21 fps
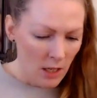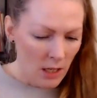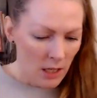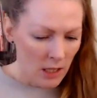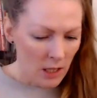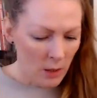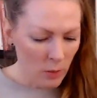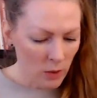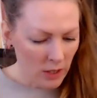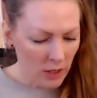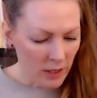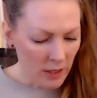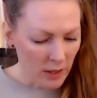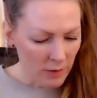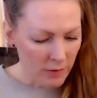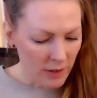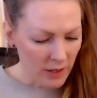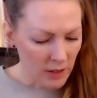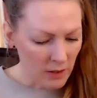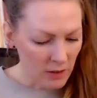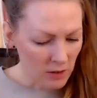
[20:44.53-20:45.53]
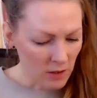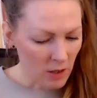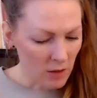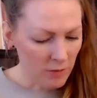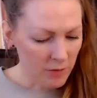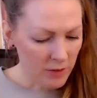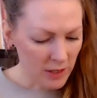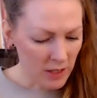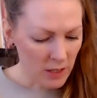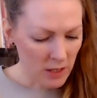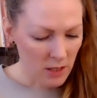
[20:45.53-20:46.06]
Can we clarify this
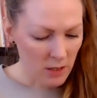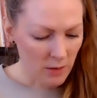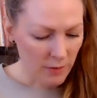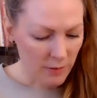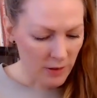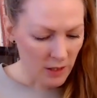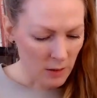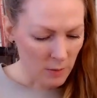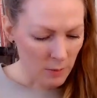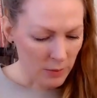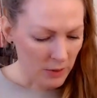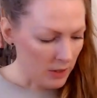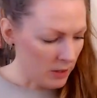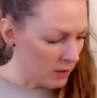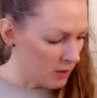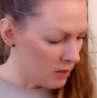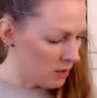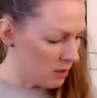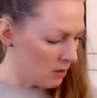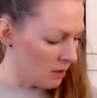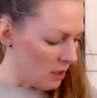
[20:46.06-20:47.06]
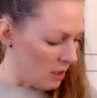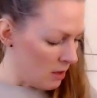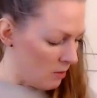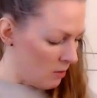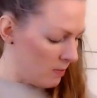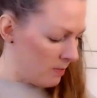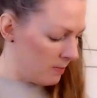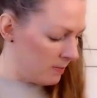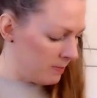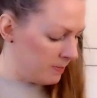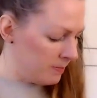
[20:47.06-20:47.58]
conflict and defeat, please?
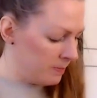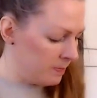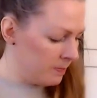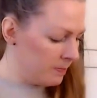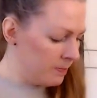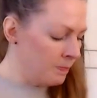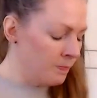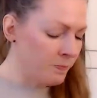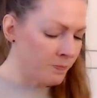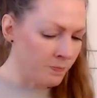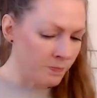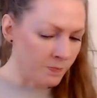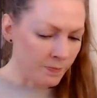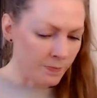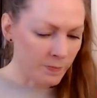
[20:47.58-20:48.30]
Okay.